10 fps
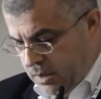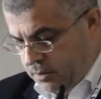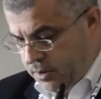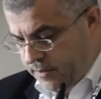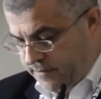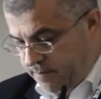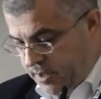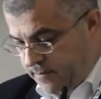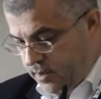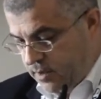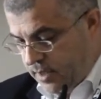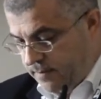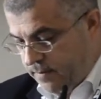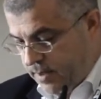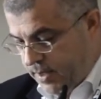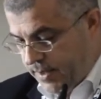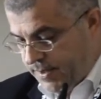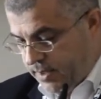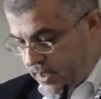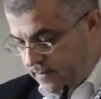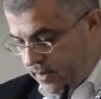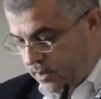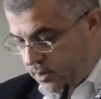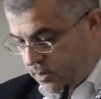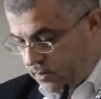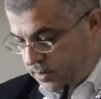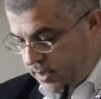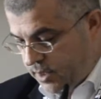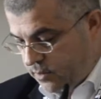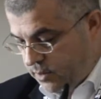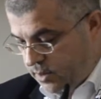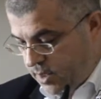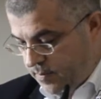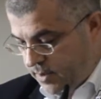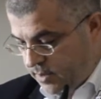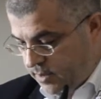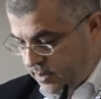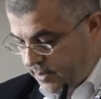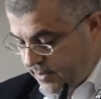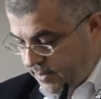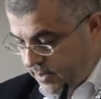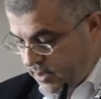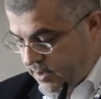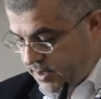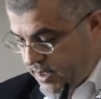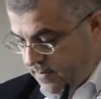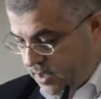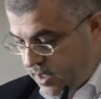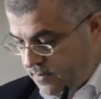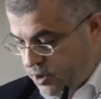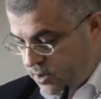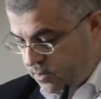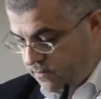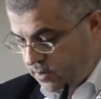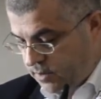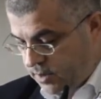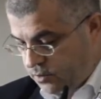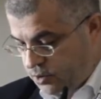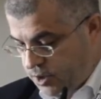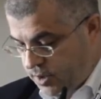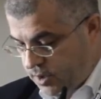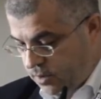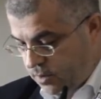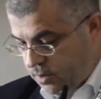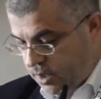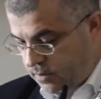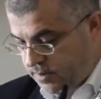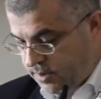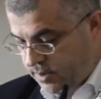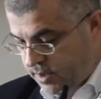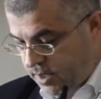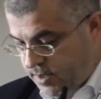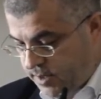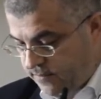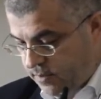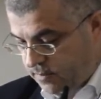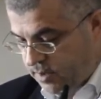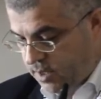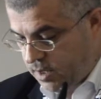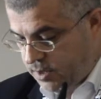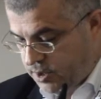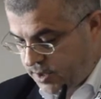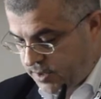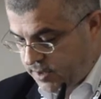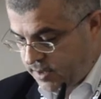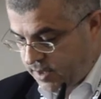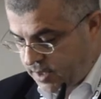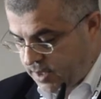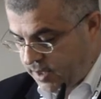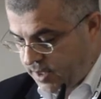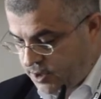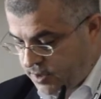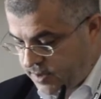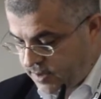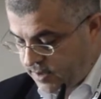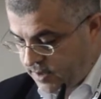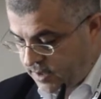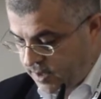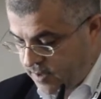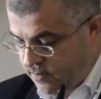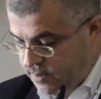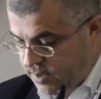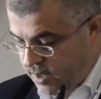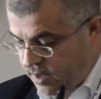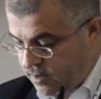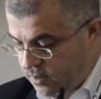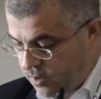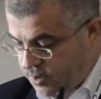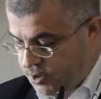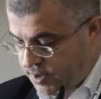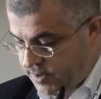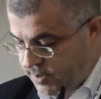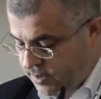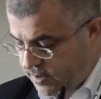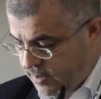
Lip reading: The rift between them, as time went on, gradually deepened. At the same time, Jerome wanted to shed all doubt arising from the allegations that he was an Origenist,